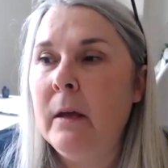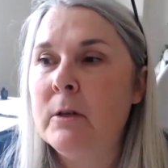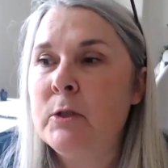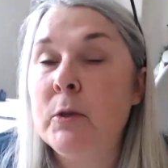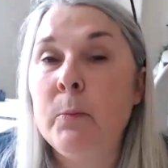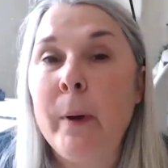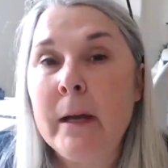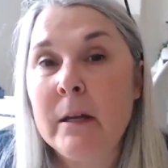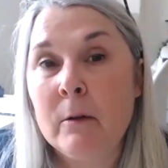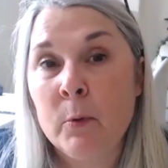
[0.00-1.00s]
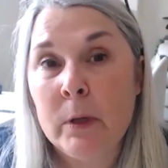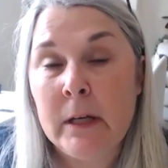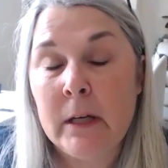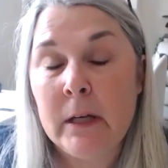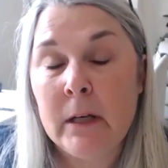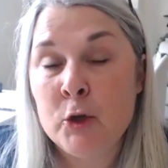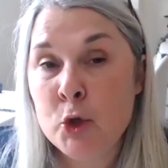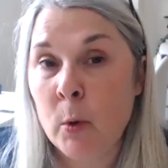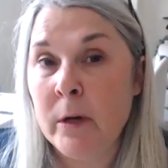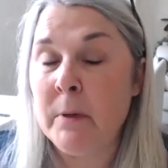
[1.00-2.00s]
So you might really
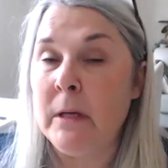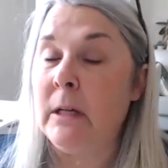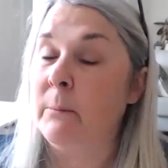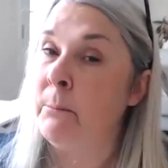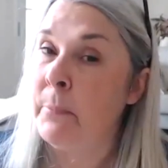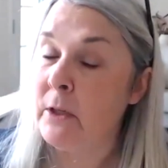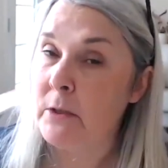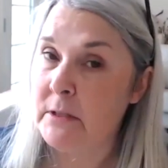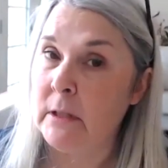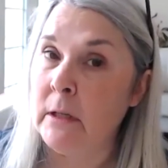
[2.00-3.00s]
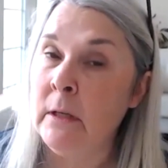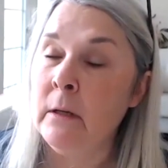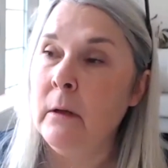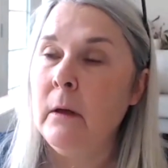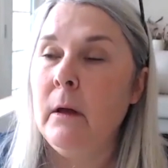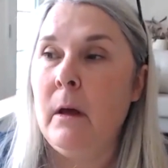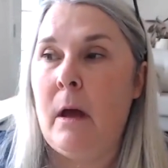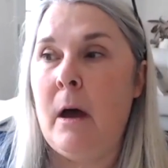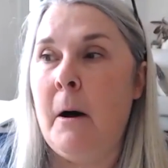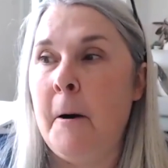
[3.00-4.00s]
enjoy being in a bigger city
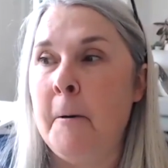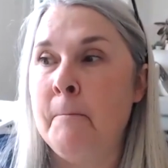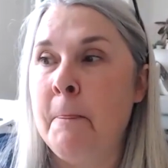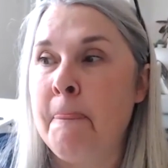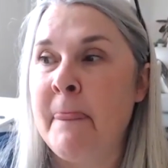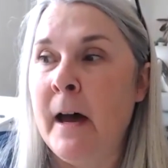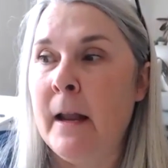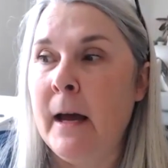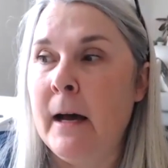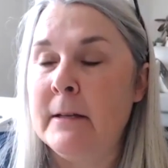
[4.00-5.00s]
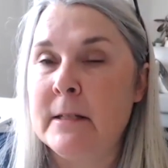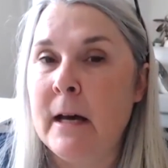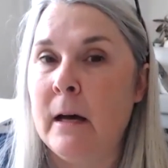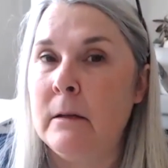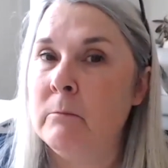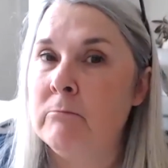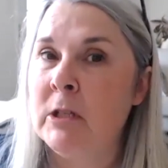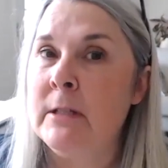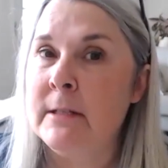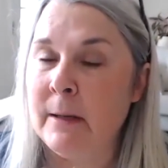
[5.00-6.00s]
that has that
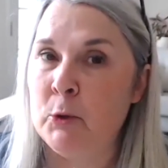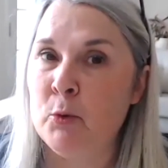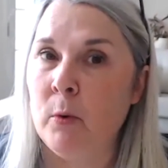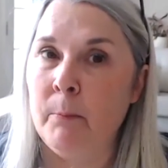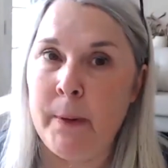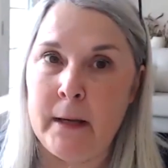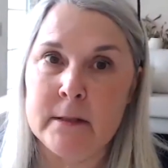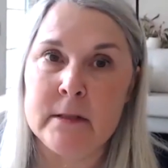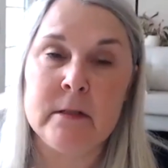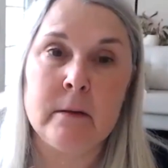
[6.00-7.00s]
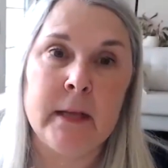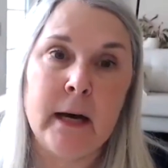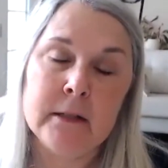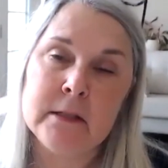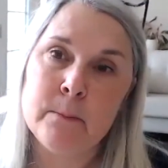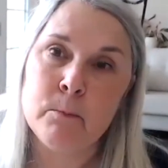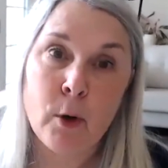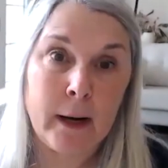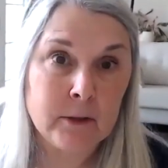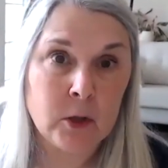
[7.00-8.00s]
conceptual base that's
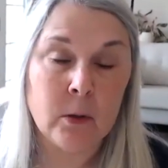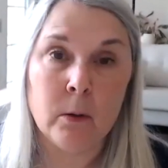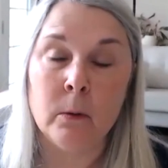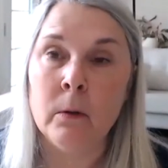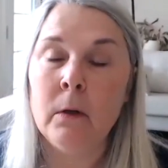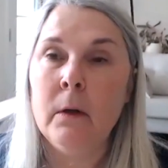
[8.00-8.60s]
practical.